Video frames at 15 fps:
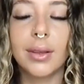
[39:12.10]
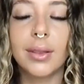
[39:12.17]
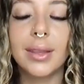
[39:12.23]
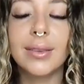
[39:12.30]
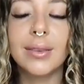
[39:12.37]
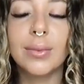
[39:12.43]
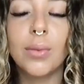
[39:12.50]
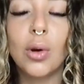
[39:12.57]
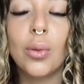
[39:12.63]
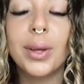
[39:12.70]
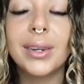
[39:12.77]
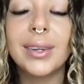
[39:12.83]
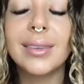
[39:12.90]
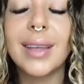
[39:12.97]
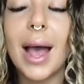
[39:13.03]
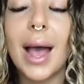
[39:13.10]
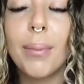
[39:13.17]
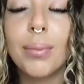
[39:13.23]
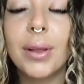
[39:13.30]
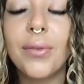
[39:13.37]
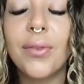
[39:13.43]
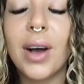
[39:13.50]
This moment is
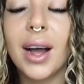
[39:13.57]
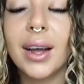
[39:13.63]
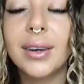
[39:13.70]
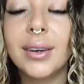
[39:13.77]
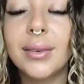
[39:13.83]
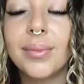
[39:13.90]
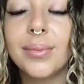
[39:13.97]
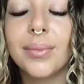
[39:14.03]
amplified.